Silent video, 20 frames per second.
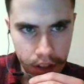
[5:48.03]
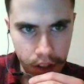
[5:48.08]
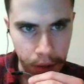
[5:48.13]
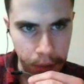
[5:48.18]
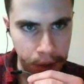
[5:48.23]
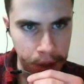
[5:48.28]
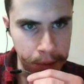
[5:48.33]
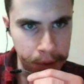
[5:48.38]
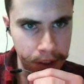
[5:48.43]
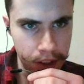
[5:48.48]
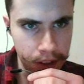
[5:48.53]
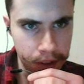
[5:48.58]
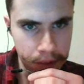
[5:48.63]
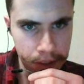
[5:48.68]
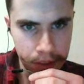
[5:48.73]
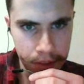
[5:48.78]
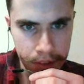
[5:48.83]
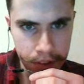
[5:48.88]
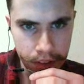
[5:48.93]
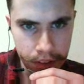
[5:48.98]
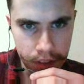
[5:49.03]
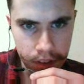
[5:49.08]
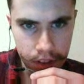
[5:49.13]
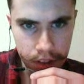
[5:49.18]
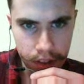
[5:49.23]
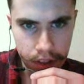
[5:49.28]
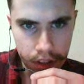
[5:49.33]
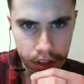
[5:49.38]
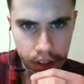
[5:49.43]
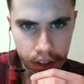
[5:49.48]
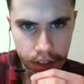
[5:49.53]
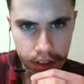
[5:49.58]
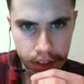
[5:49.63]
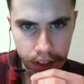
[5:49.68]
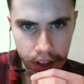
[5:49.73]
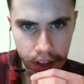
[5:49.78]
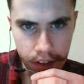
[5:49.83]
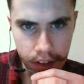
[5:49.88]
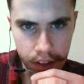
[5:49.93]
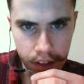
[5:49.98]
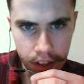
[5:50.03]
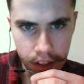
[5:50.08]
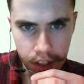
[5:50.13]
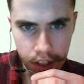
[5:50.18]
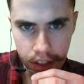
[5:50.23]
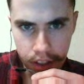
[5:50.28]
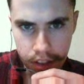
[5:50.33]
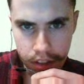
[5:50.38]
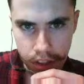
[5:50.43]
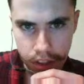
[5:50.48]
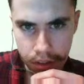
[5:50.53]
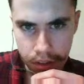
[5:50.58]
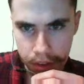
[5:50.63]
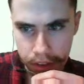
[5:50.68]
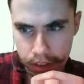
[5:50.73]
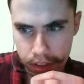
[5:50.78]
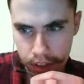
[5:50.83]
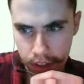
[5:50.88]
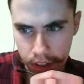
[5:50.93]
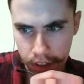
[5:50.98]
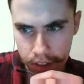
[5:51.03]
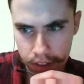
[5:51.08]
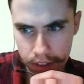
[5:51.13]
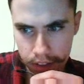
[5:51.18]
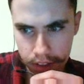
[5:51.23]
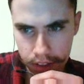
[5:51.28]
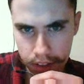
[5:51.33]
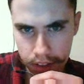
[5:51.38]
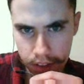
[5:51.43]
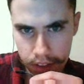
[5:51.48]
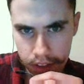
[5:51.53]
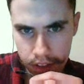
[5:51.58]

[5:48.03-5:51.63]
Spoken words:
Hold on, am I on the right one? Saturday, January 6th,